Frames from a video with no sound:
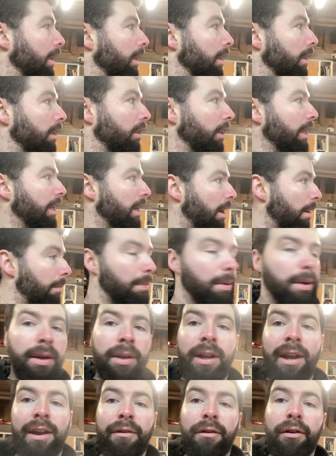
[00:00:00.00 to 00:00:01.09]
clean up
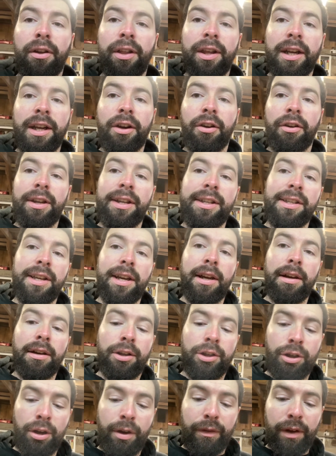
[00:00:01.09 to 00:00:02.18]
everything, grease it,
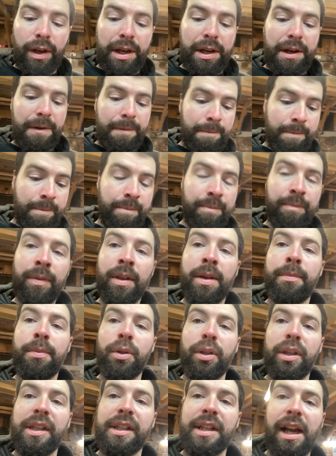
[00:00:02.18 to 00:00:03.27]
shove it in,
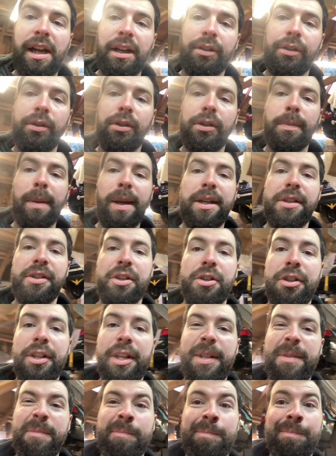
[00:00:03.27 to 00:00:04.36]
put these axle spacers
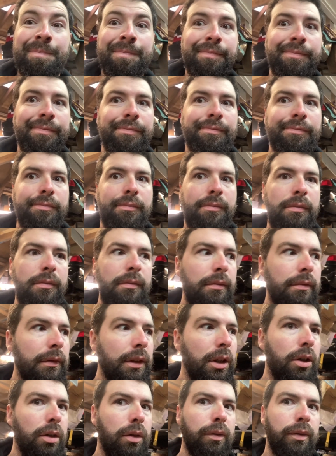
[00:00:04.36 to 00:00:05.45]
in.
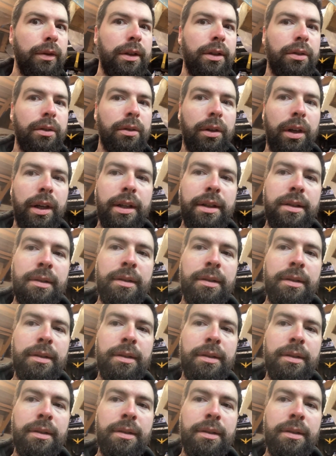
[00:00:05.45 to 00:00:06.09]
Hopefully that's okay.